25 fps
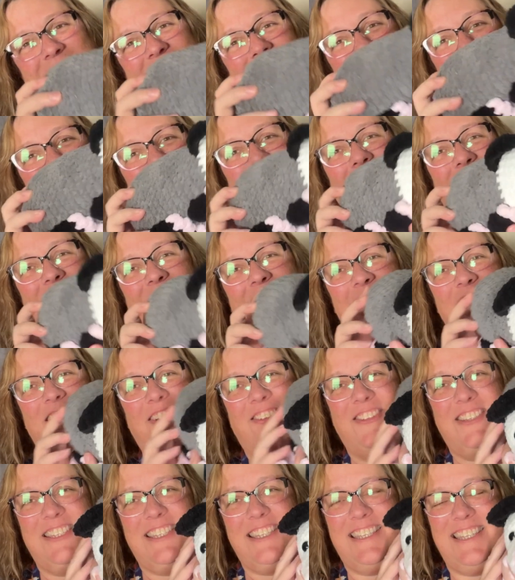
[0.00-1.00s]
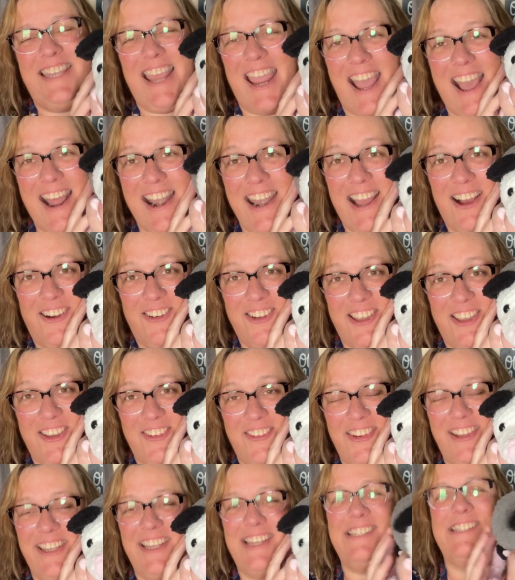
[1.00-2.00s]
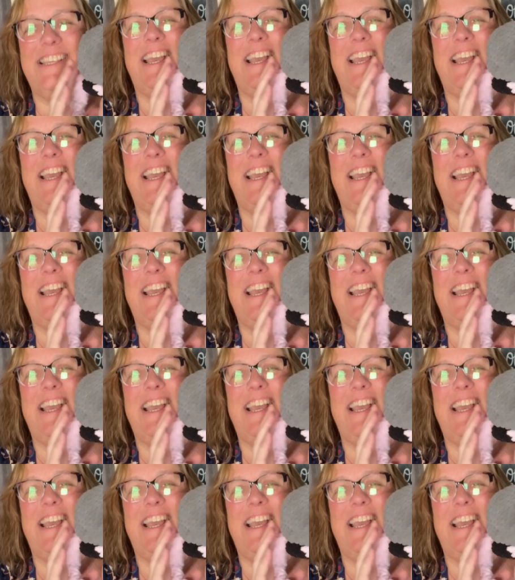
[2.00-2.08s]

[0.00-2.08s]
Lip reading: Can you stand how cute he is?